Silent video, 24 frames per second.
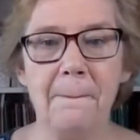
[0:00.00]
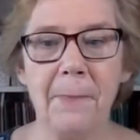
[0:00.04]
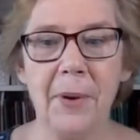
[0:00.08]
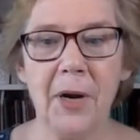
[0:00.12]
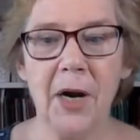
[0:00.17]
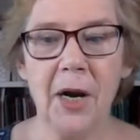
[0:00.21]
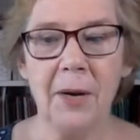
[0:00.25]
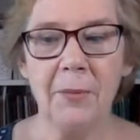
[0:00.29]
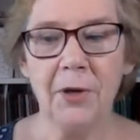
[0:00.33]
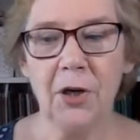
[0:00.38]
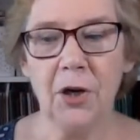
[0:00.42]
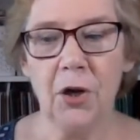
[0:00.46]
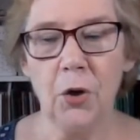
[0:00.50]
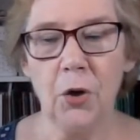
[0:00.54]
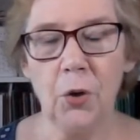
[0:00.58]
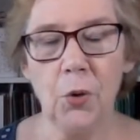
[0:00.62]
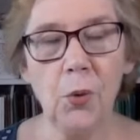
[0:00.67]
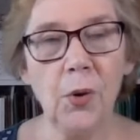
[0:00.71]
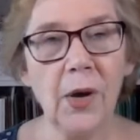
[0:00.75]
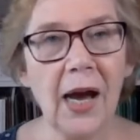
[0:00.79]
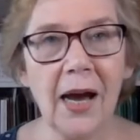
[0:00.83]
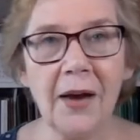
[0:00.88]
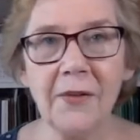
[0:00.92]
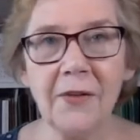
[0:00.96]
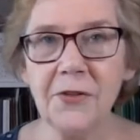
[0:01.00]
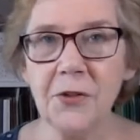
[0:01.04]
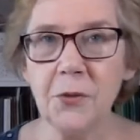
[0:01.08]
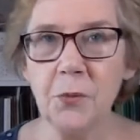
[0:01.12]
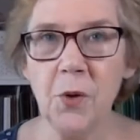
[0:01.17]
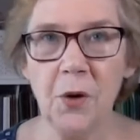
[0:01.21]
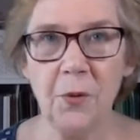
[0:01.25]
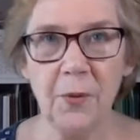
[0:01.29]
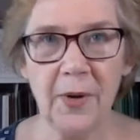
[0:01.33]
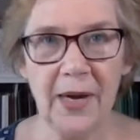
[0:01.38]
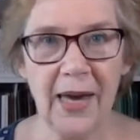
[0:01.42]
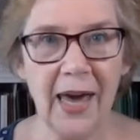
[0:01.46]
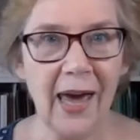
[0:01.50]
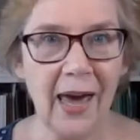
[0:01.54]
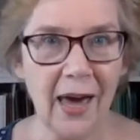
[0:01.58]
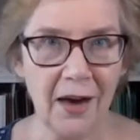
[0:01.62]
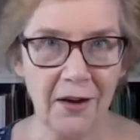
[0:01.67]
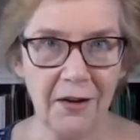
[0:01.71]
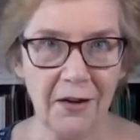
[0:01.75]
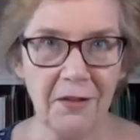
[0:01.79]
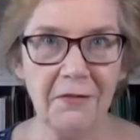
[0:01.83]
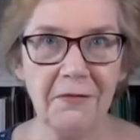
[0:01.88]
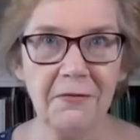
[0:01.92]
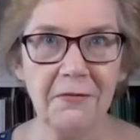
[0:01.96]
But I'm going to look after what we
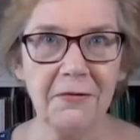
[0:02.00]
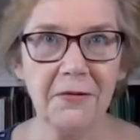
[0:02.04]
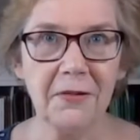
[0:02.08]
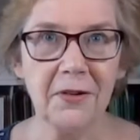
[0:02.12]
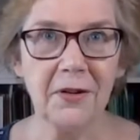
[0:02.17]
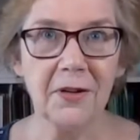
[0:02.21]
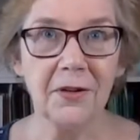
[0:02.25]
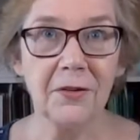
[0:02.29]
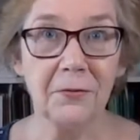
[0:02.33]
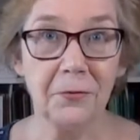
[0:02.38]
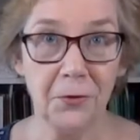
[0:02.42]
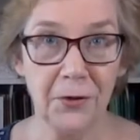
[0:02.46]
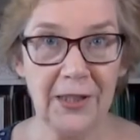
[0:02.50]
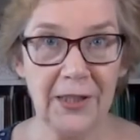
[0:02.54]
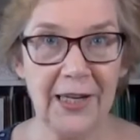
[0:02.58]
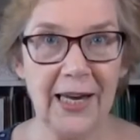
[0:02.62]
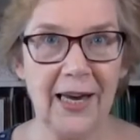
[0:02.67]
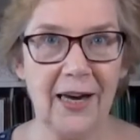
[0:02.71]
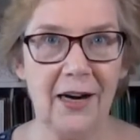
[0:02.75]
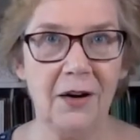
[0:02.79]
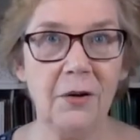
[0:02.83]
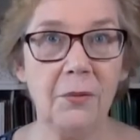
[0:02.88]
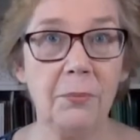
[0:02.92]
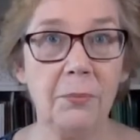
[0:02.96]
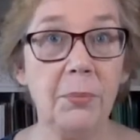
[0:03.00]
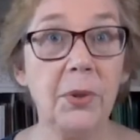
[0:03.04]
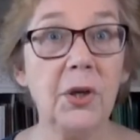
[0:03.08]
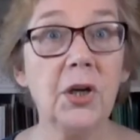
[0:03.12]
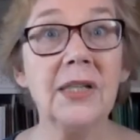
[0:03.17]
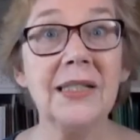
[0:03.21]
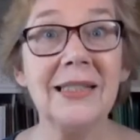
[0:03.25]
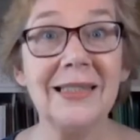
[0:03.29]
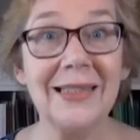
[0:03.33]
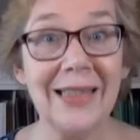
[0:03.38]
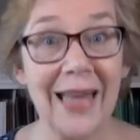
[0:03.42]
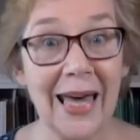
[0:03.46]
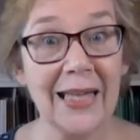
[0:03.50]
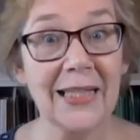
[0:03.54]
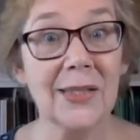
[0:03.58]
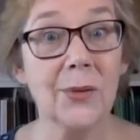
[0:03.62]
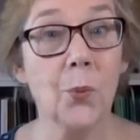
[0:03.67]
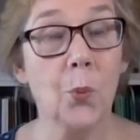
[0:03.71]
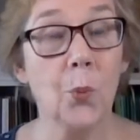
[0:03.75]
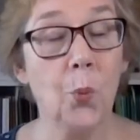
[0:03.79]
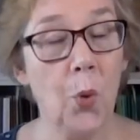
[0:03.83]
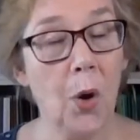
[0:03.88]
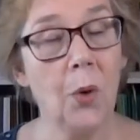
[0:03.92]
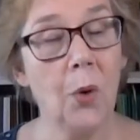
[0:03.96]
have for now because
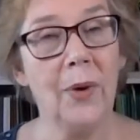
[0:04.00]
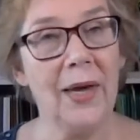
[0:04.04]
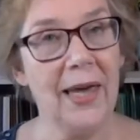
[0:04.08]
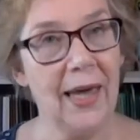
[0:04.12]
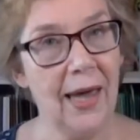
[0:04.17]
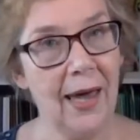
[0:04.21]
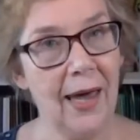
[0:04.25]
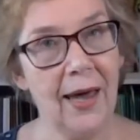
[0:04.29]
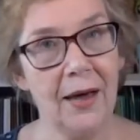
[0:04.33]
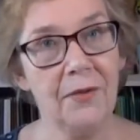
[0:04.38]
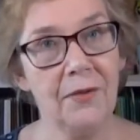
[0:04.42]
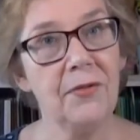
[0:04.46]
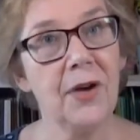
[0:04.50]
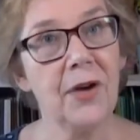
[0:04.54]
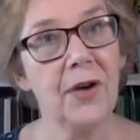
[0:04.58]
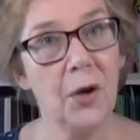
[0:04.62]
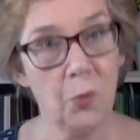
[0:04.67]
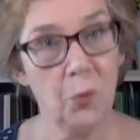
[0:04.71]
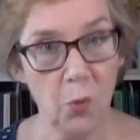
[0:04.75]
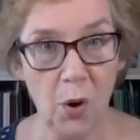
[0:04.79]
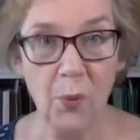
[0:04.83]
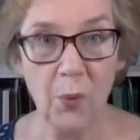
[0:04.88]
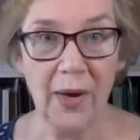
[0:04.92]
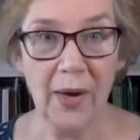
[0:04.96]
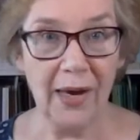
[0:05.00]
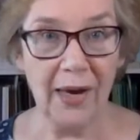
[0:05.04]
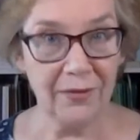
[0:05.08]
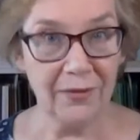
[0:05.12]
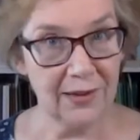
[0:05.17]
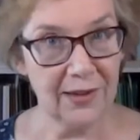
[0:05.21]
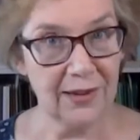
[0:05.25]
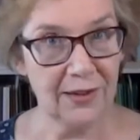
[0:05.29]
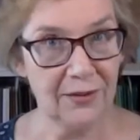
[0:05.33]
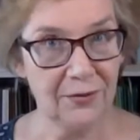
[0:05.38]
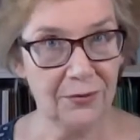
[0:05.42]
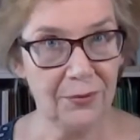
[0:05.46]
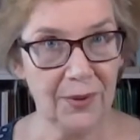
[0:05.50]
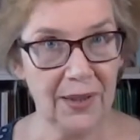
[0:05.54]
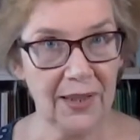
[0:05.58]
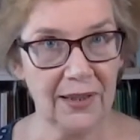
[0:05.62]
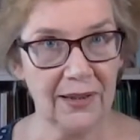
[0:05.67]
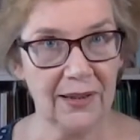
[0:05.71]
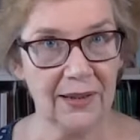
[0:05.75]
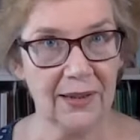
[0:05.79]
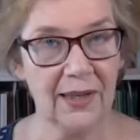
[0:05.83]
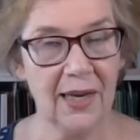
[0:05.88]
that's what we have and what we have to live with.